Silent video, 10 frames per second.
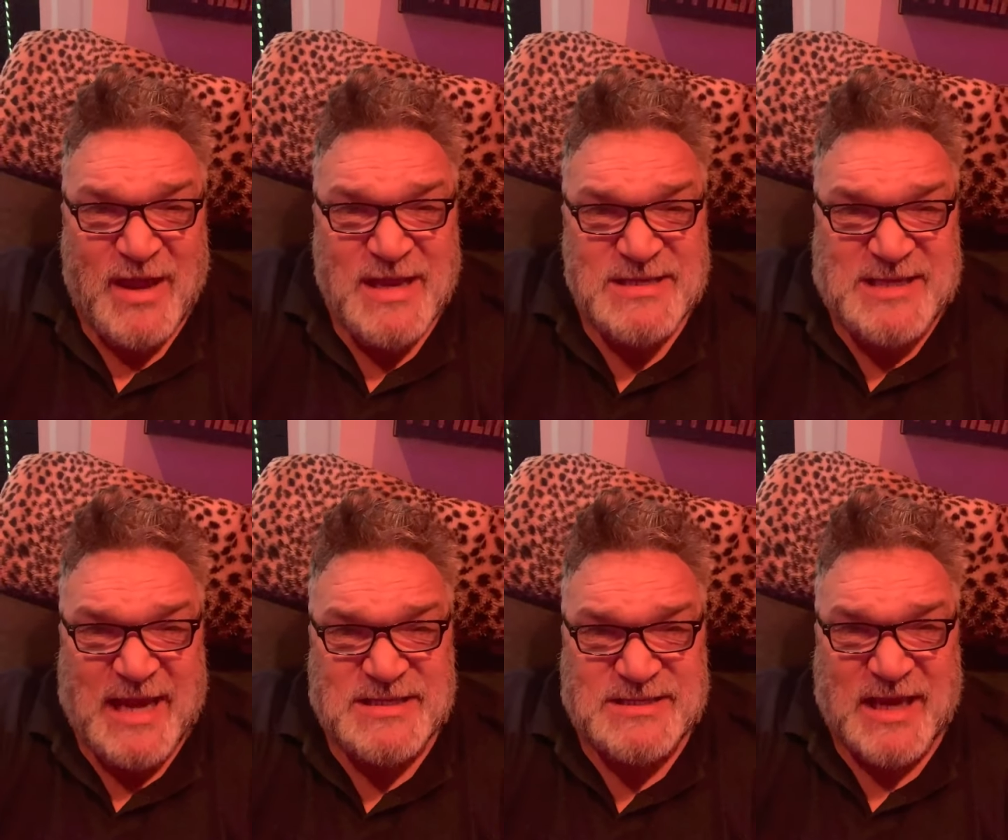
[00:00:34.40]

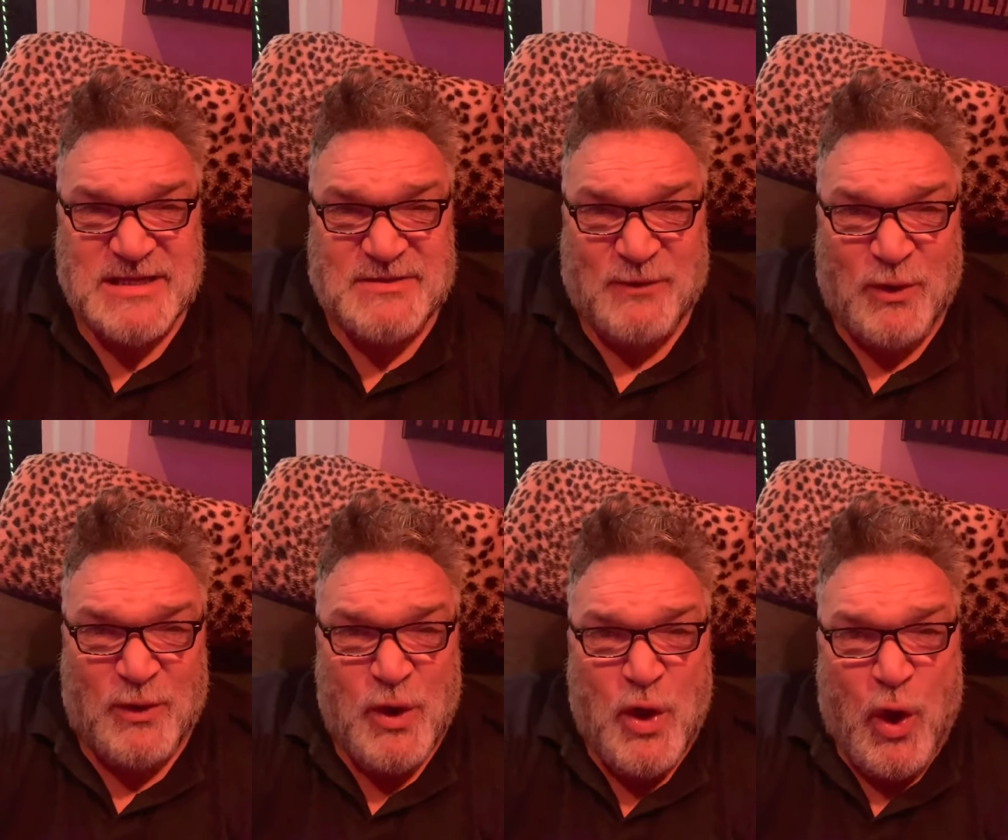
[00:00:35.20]

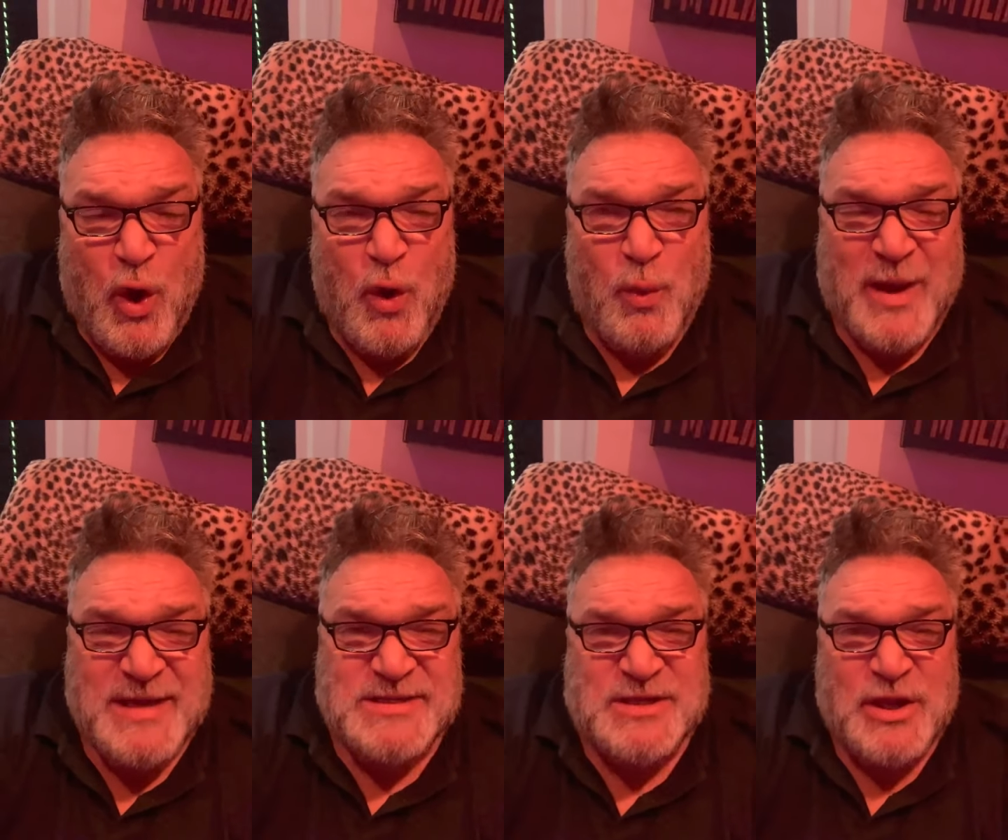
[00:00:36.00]
664. All
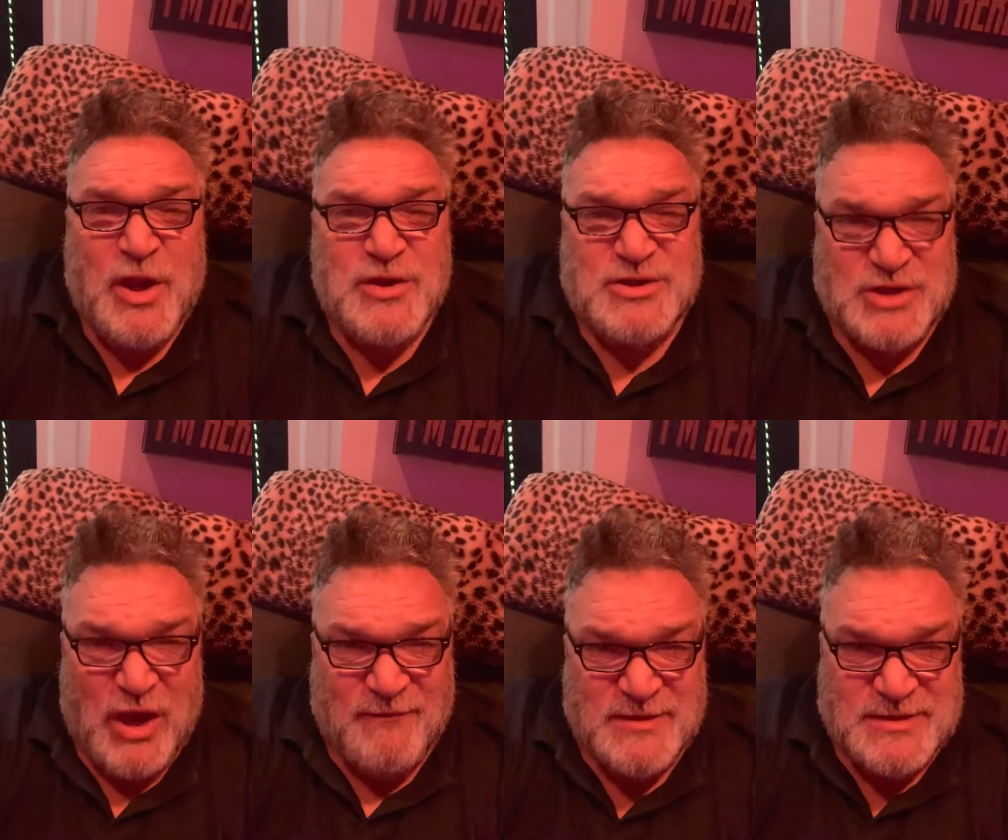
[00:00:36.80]
waste
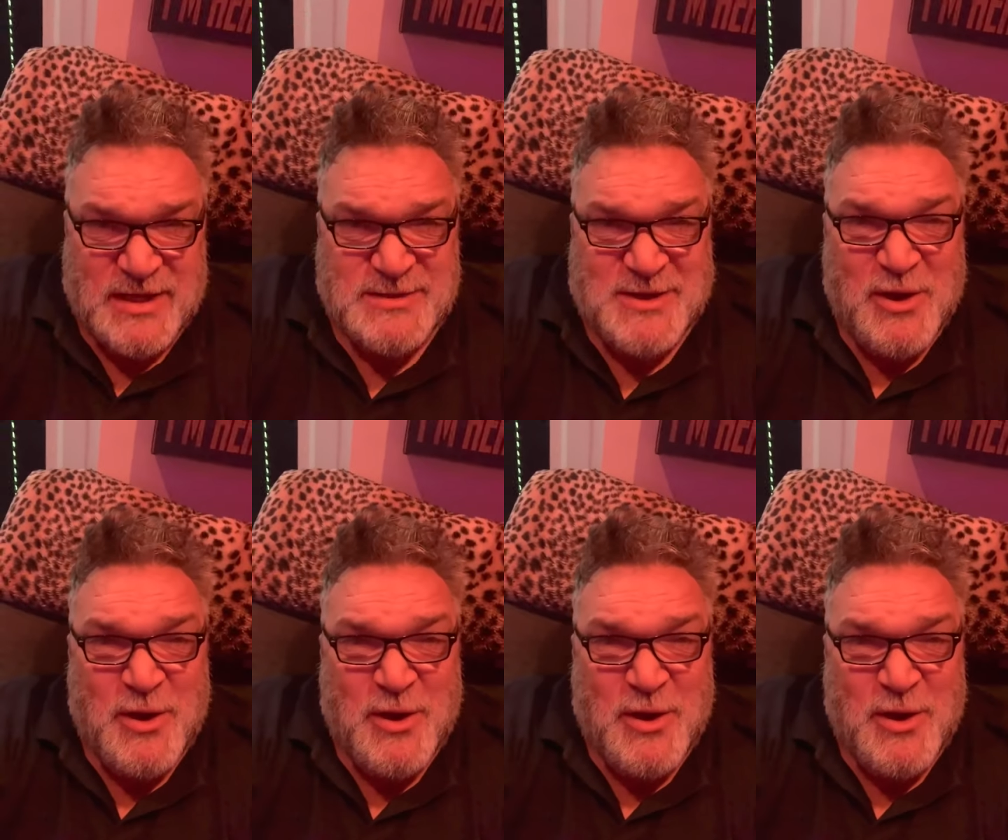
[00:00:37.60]
services,